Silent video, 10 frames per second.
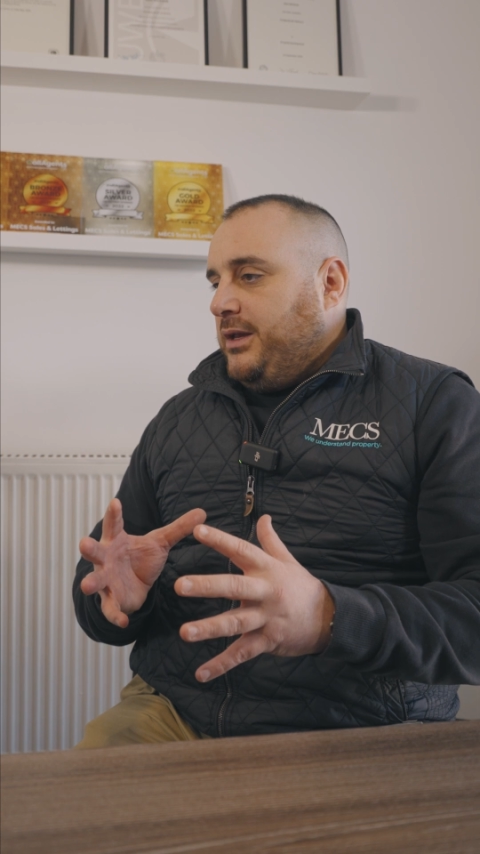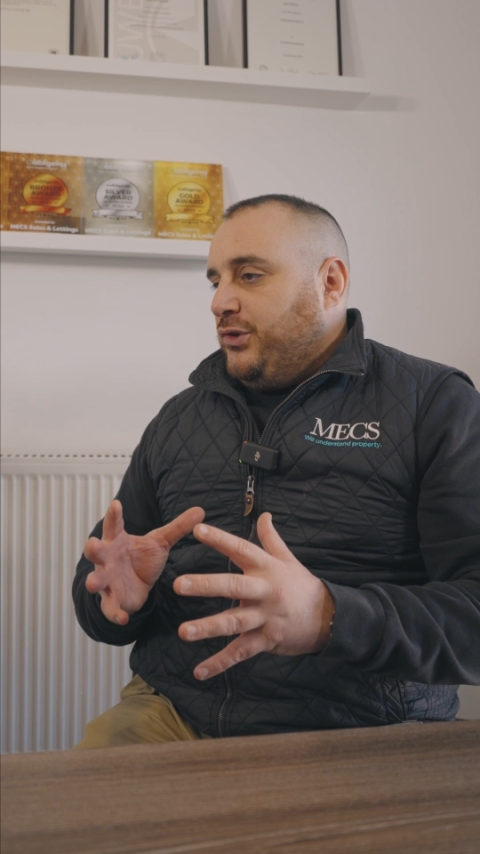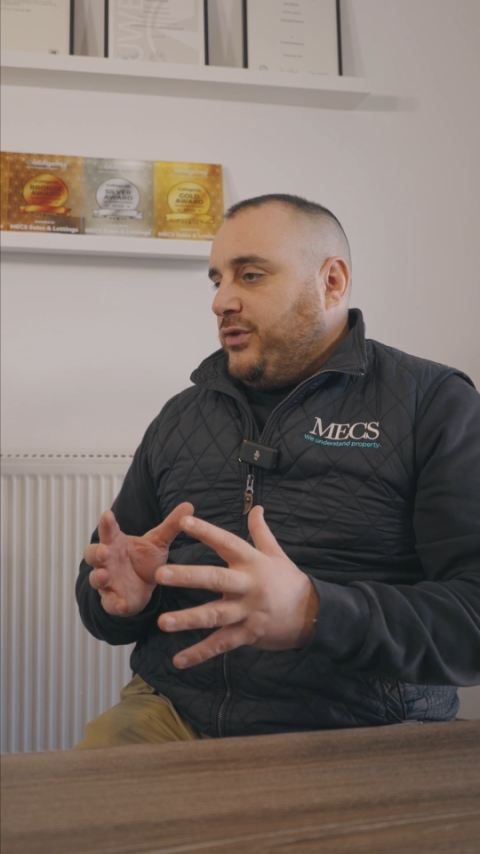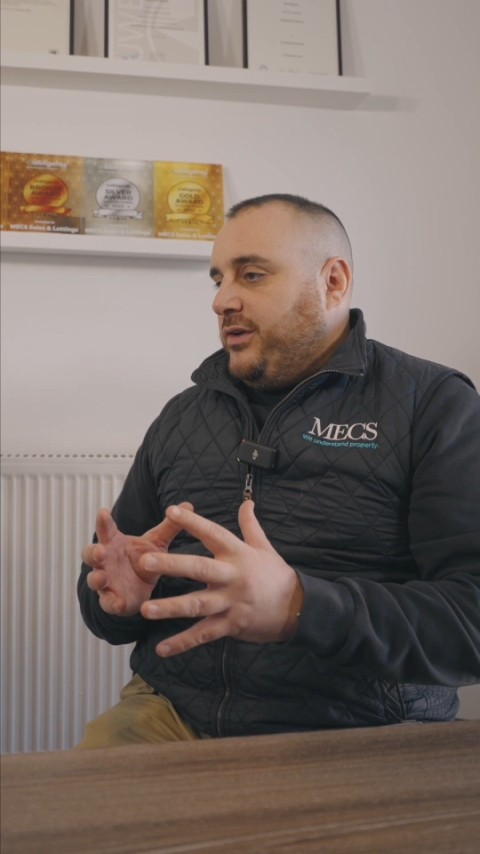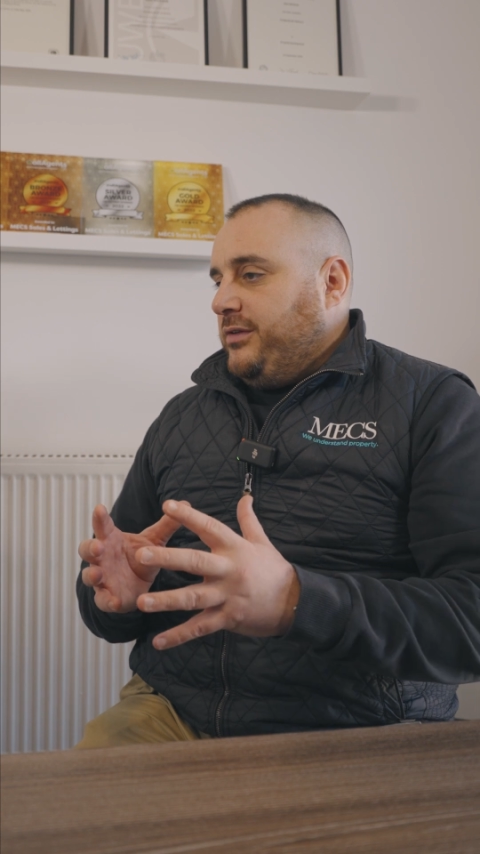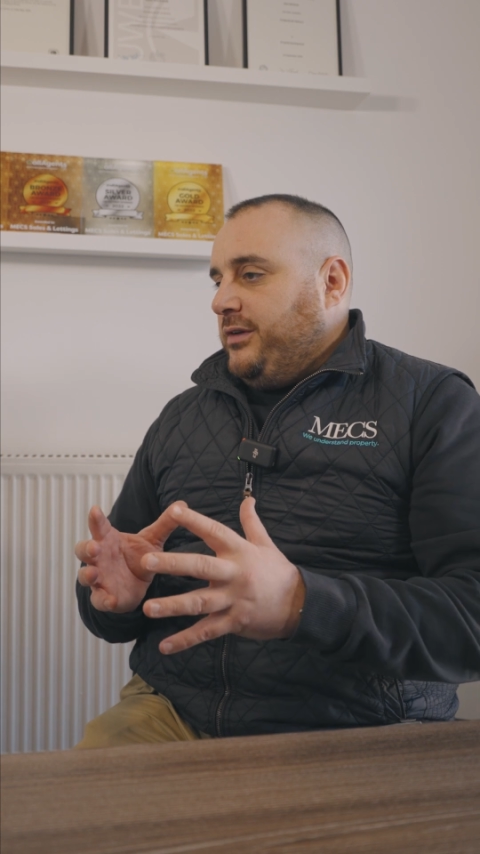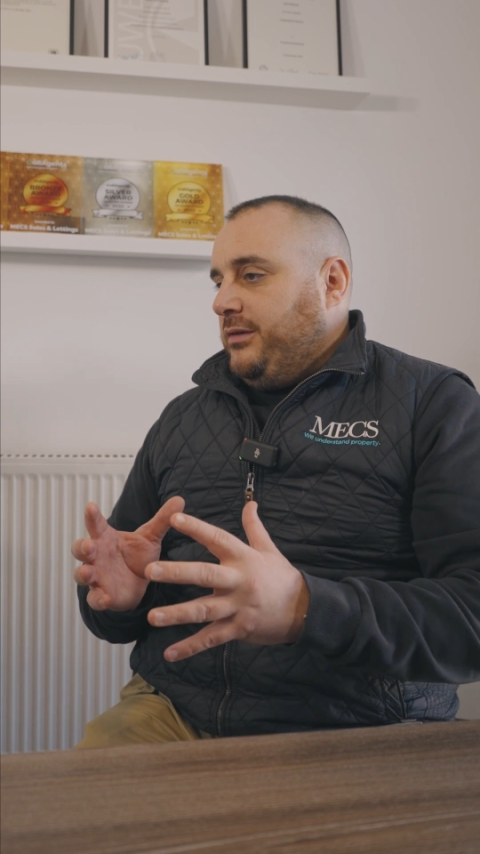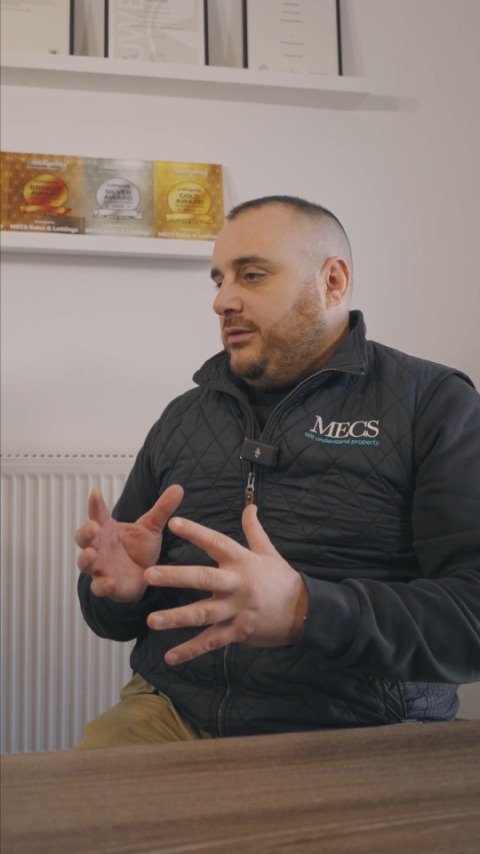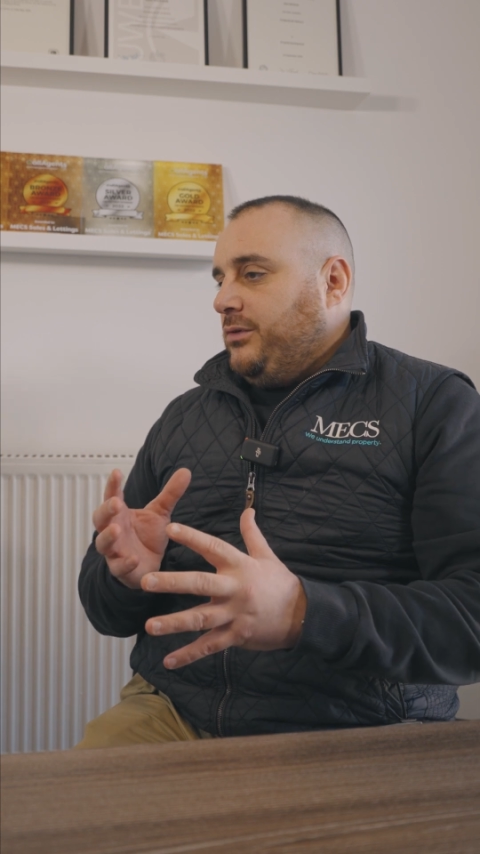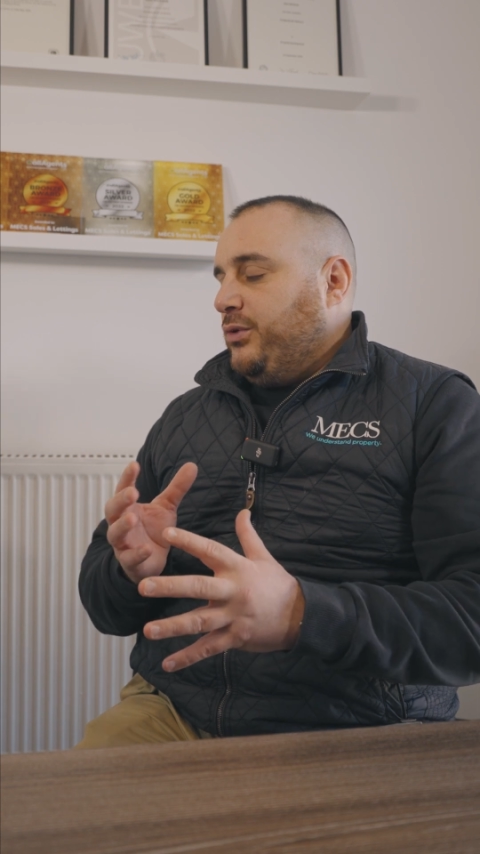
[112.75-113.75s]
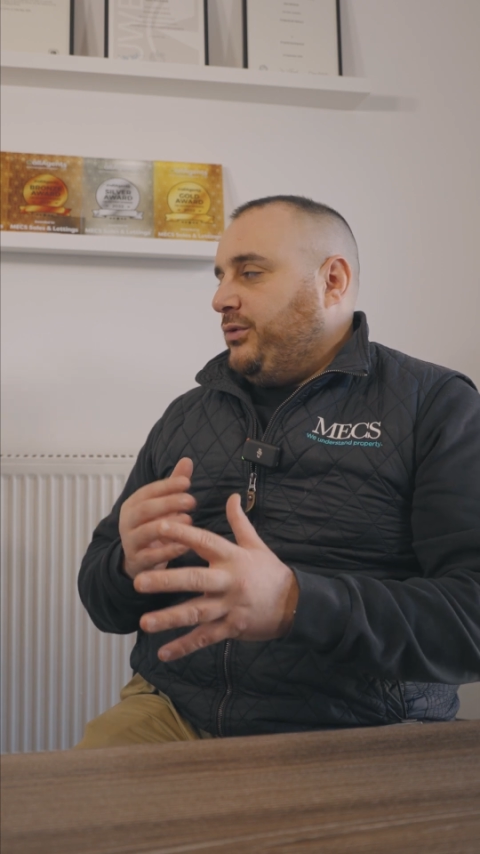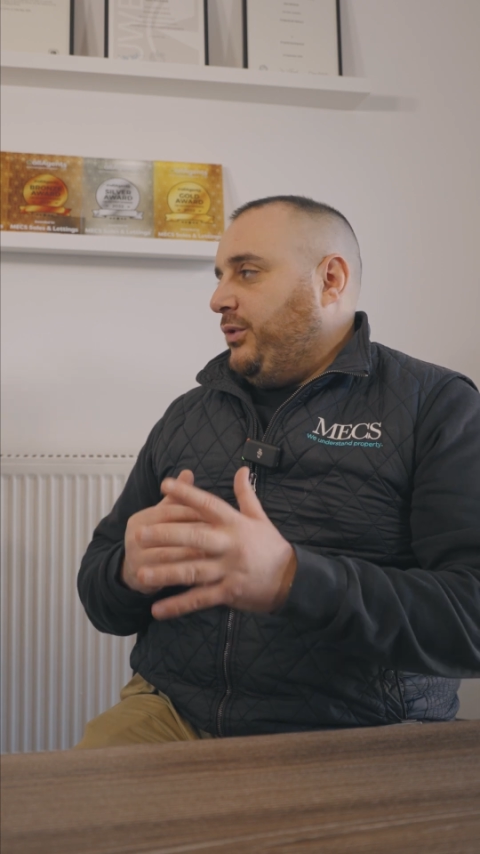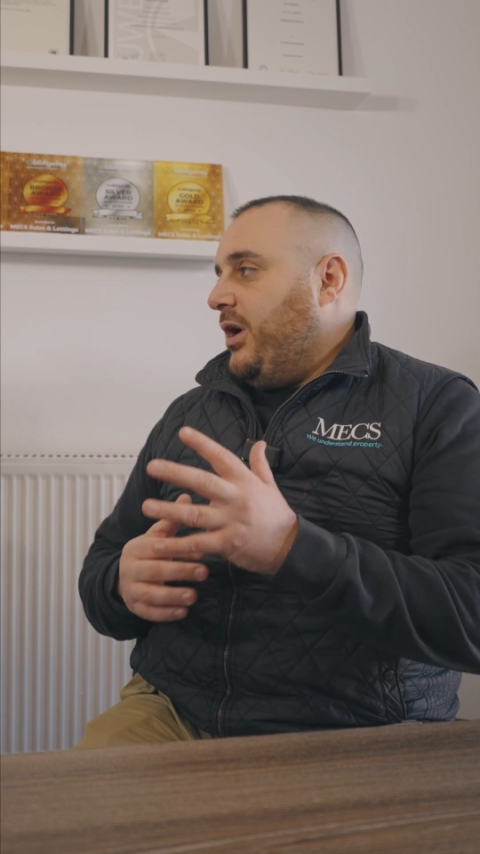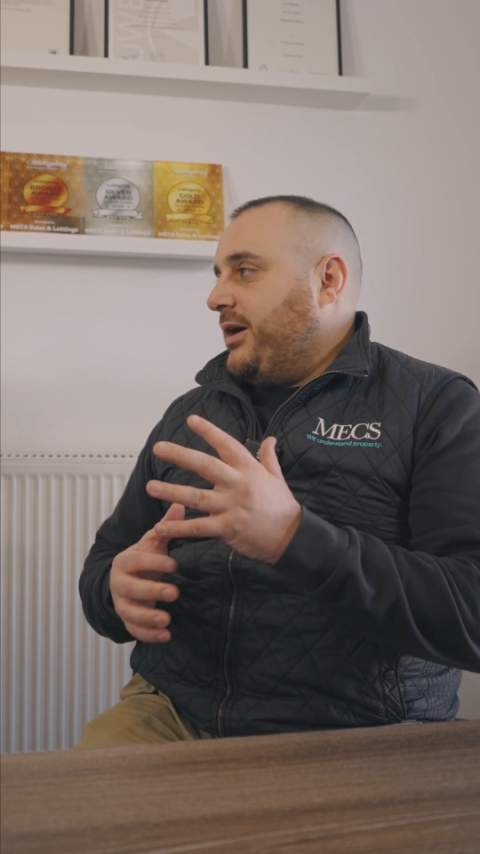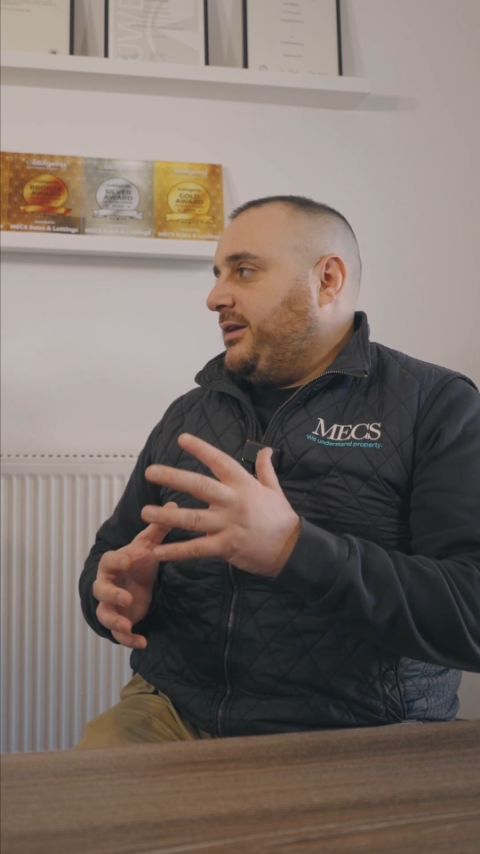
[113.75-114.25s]
interested in talking to
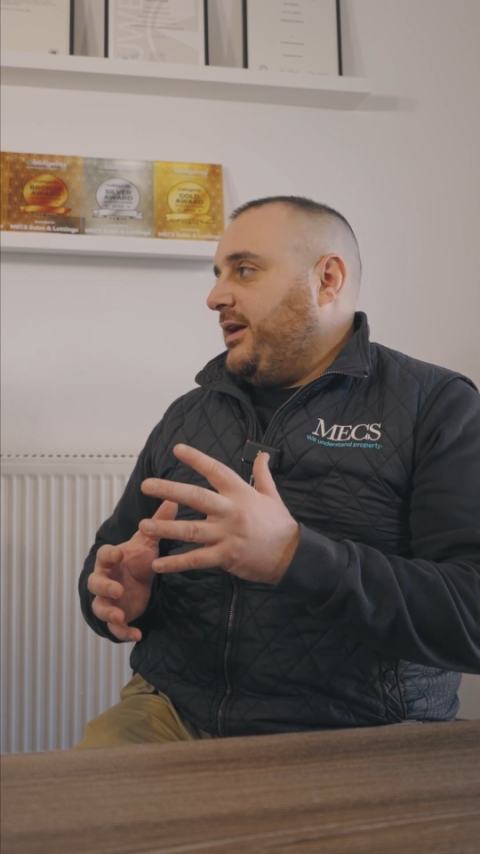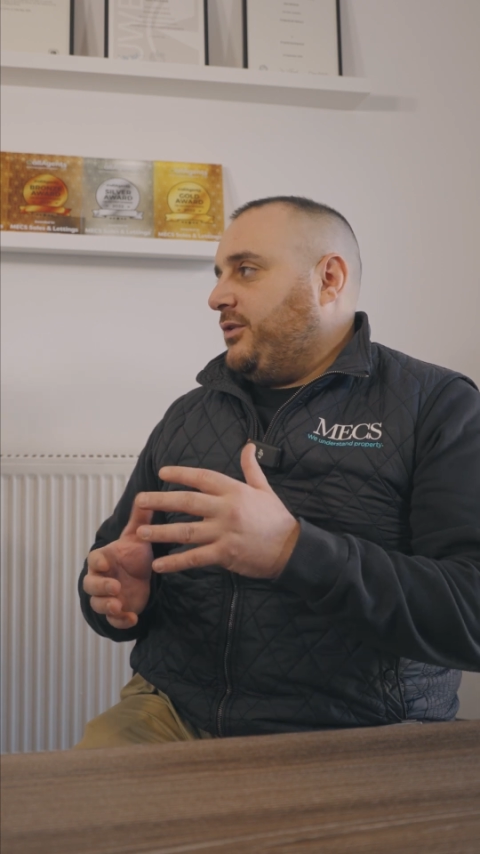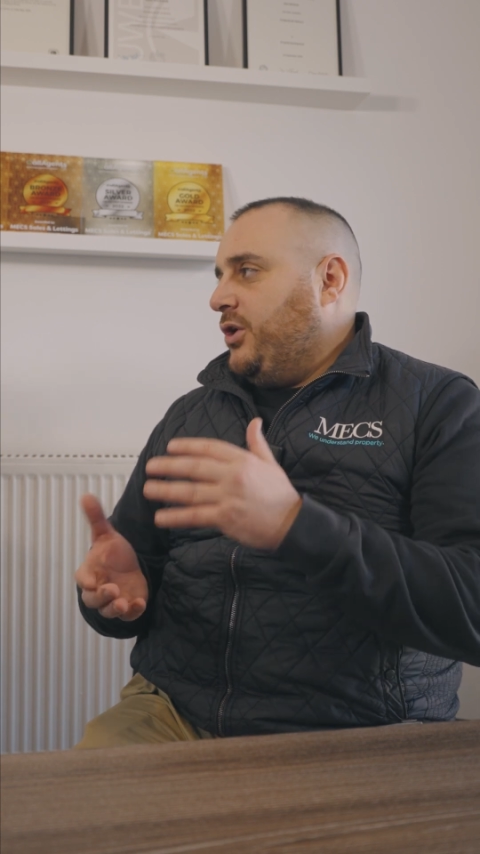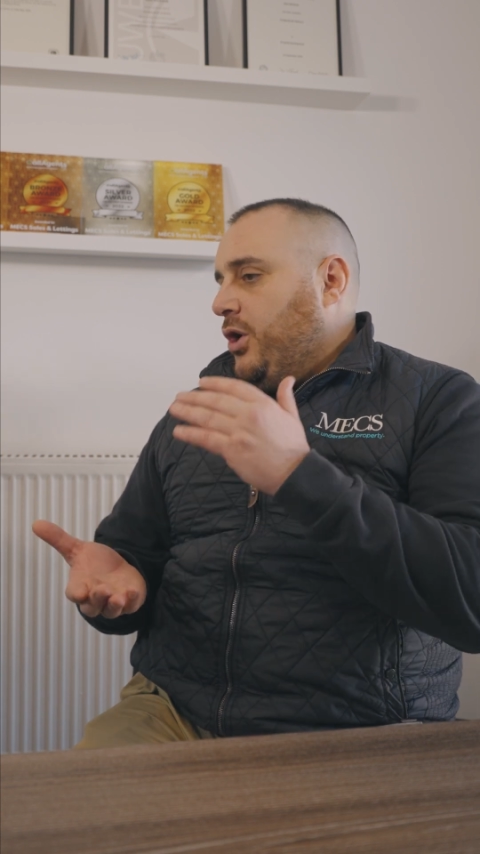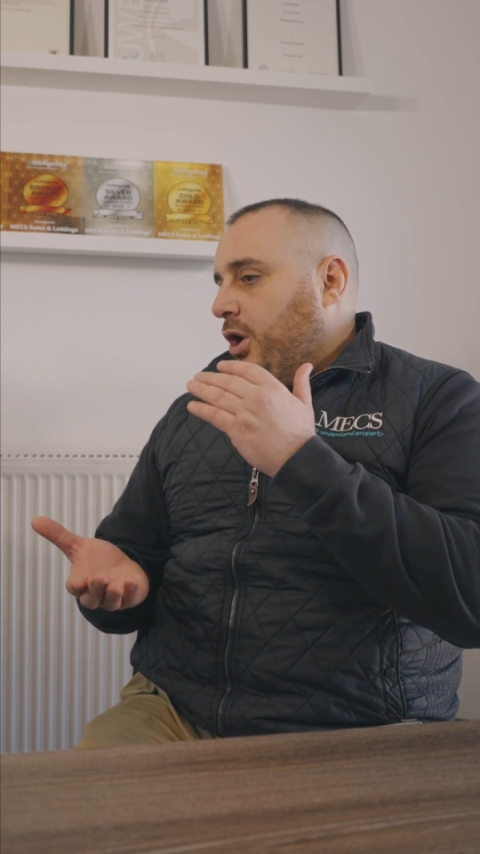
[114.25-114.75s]
an architect,